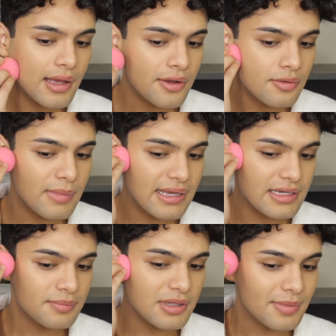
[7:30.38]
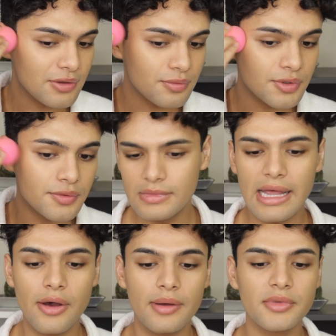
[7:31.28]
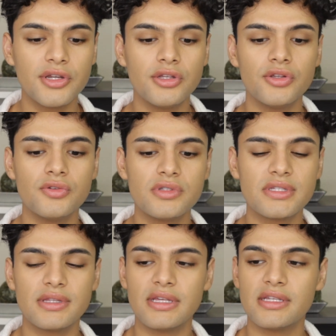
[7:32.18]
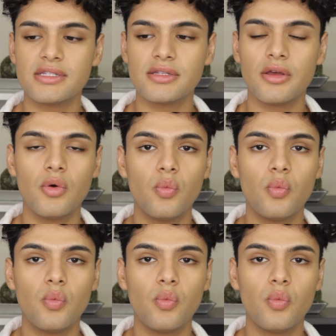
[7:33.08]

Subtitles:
I don't mind it peeping through. Now I'm gonna use this